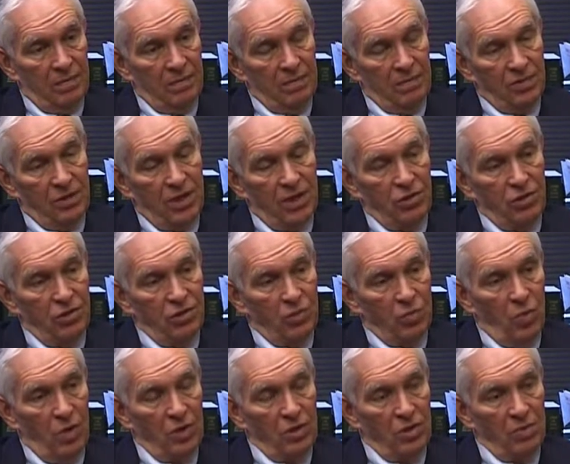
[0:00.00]
sessions
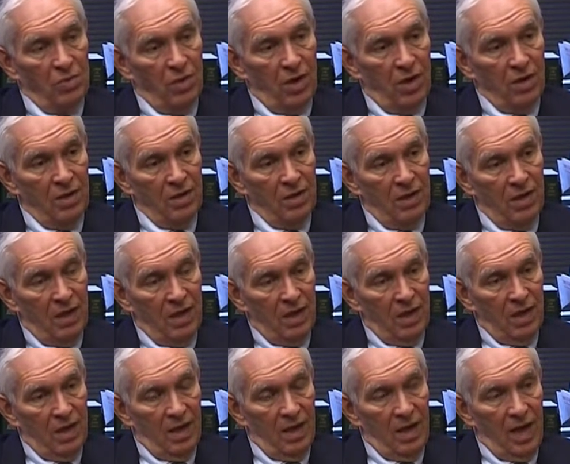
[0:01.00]
once a month.
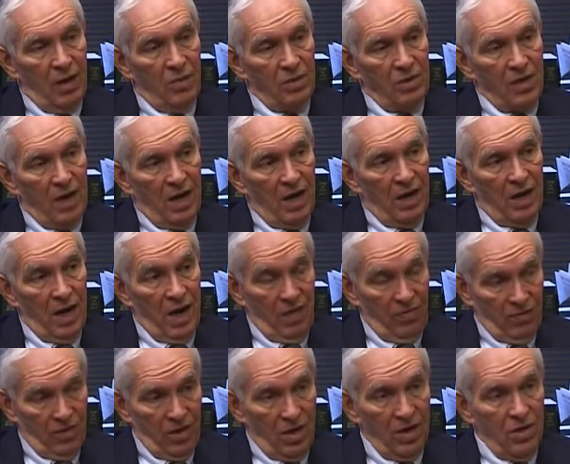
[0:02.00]
And I retired
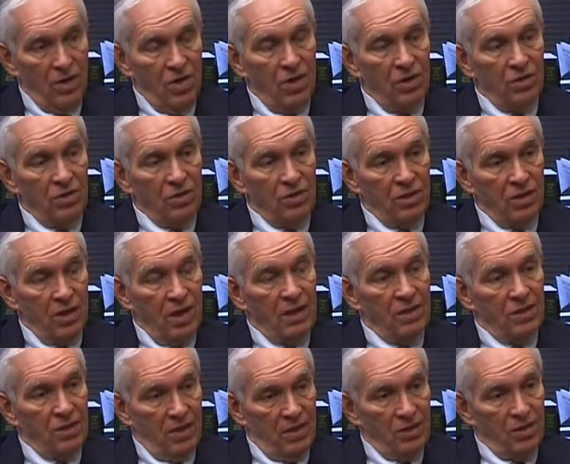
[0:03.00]
after 8 years
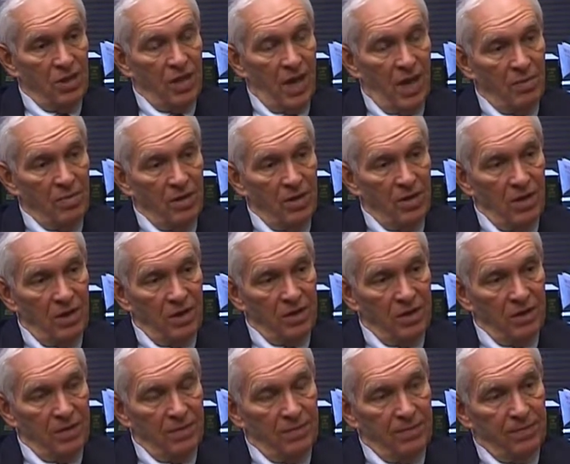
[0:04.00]
as a captain,
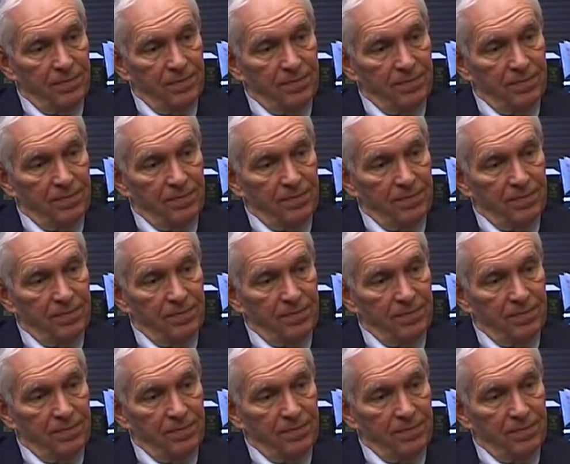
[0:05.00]
yes. Okay.